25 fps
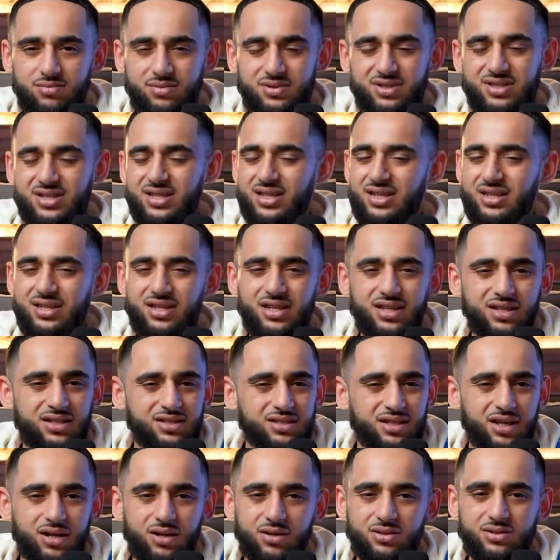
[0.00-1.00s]
CD
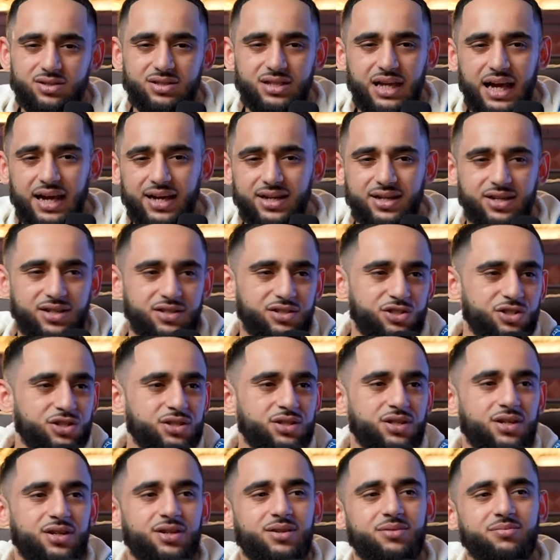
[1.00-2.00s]
sales, signing
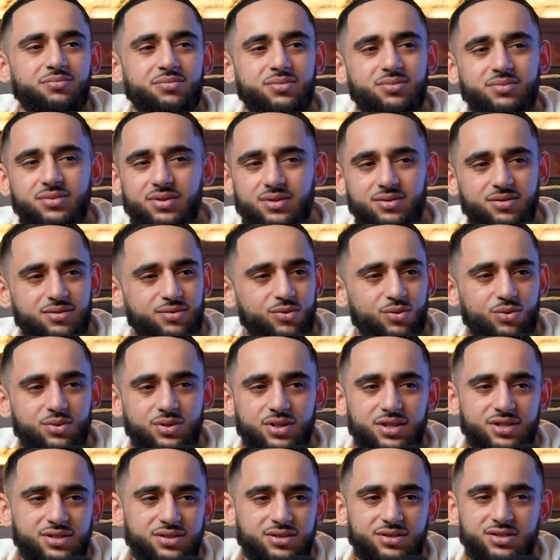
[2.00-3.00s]
shit, all
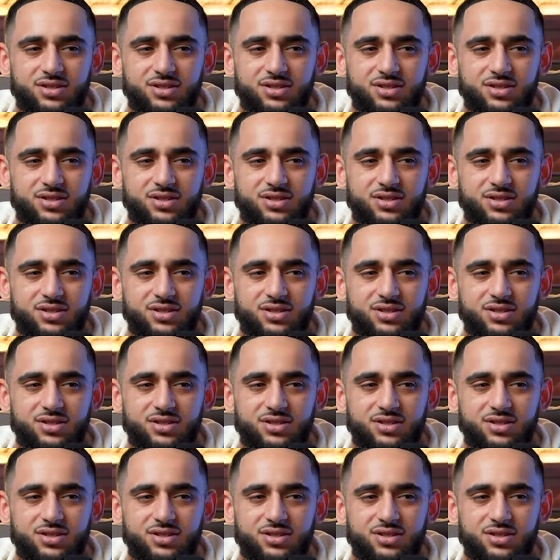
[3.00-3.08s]
this